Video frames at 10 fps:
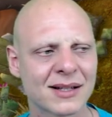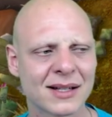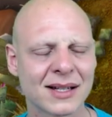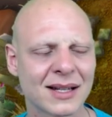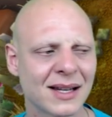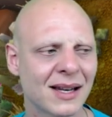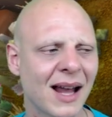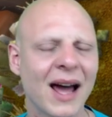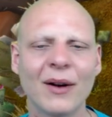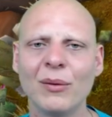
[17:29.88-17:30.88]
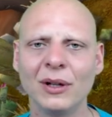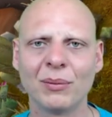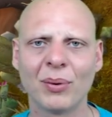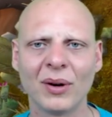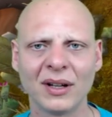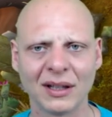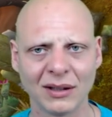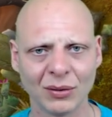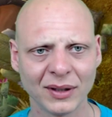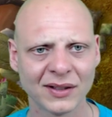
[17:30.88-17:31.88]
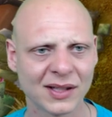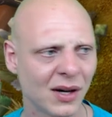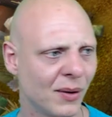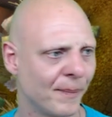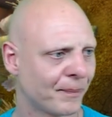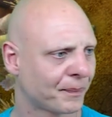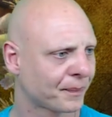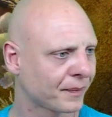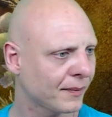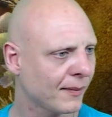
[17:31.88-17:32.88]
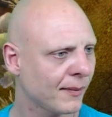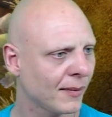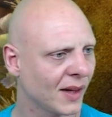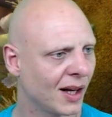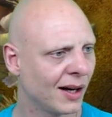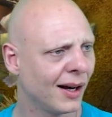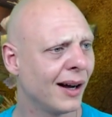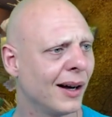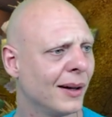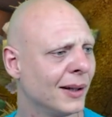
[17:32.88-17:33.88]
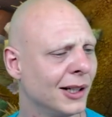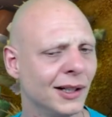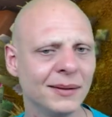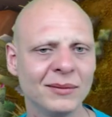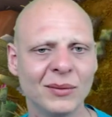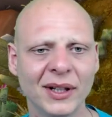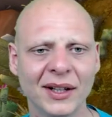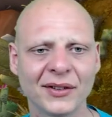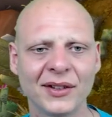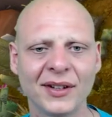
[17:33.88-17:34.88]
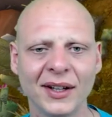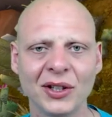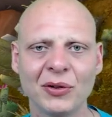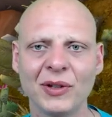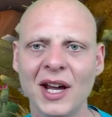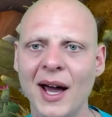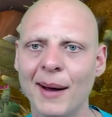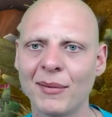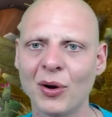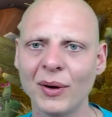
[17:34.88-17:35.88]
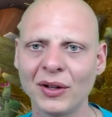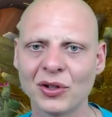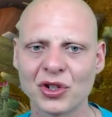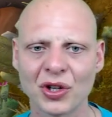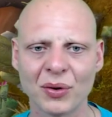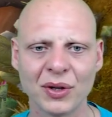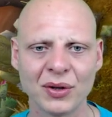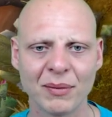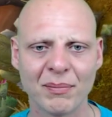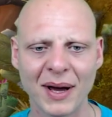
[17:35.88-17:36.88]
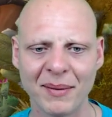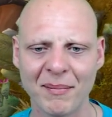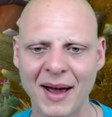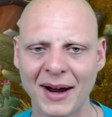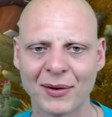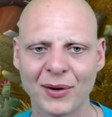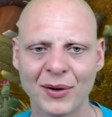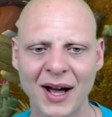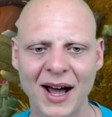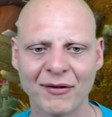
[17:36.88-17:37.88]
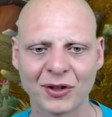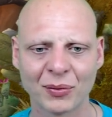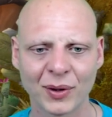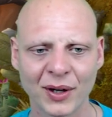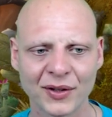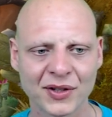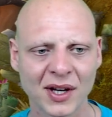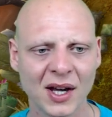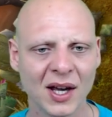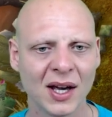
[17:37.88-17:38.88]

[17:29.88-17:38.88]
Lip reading: there's not a real point in doing so. What else to tell you? Yeah, I'm going to show you the pet macro afterwards.